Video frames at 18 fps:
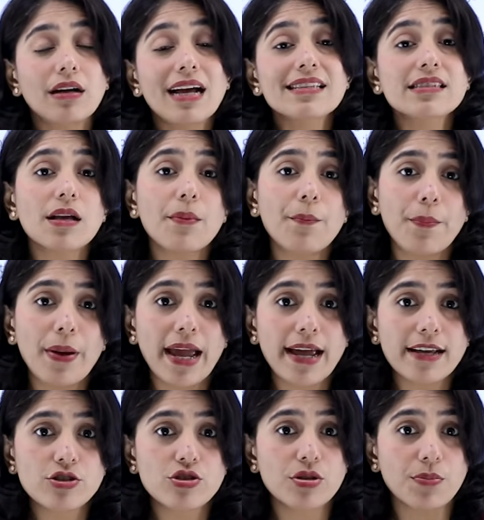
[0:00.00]
as
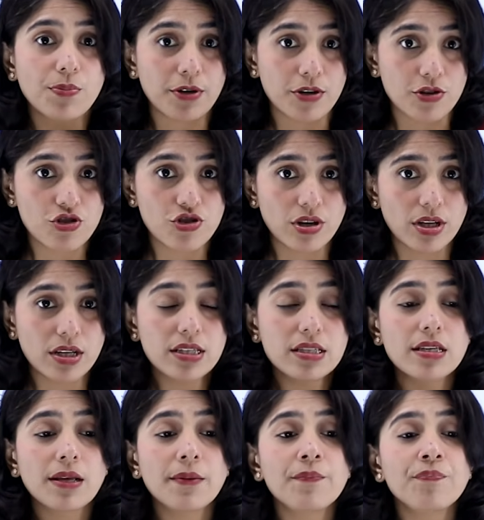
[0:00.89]
compared to the
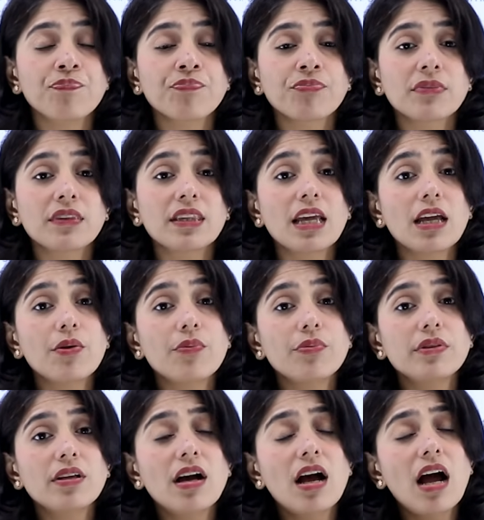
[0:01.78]
Britishers.
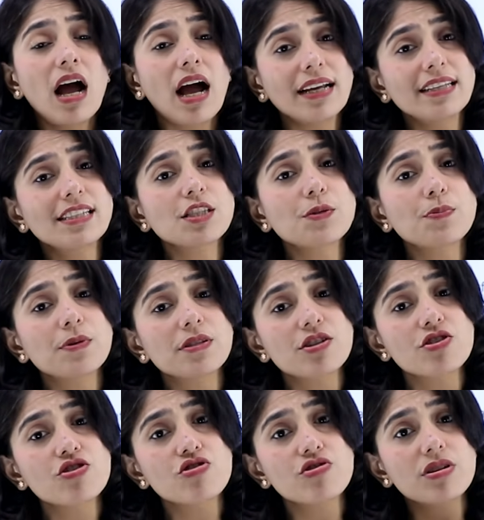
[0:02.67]
The highest
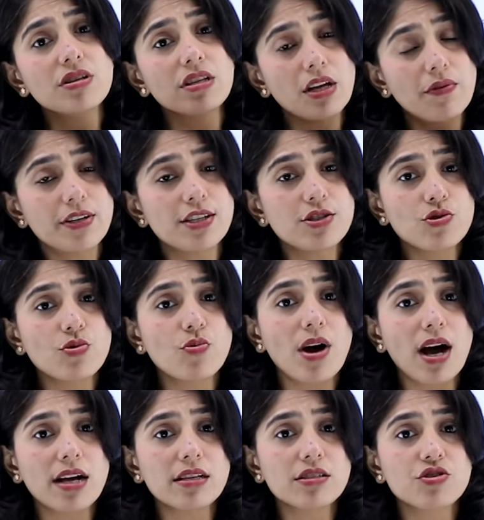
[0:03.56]
position given to
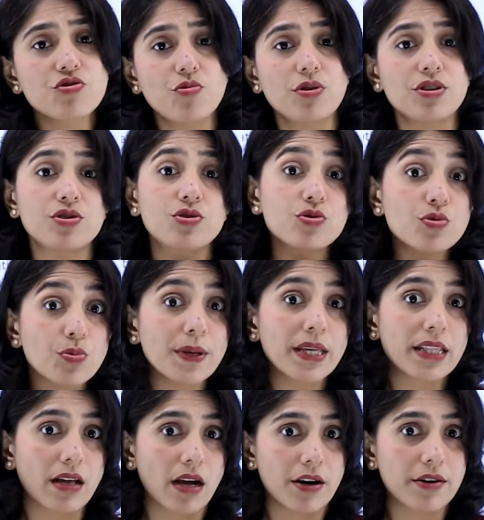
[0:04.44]
us was
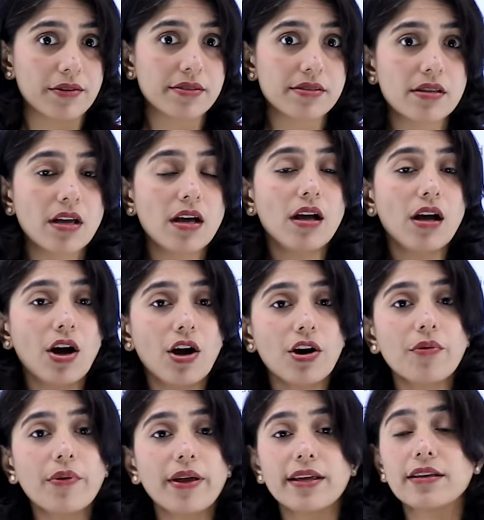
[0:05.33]
Subedars.
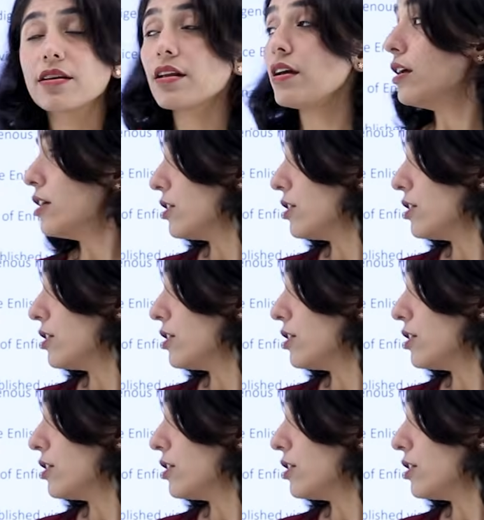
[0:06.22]
All right.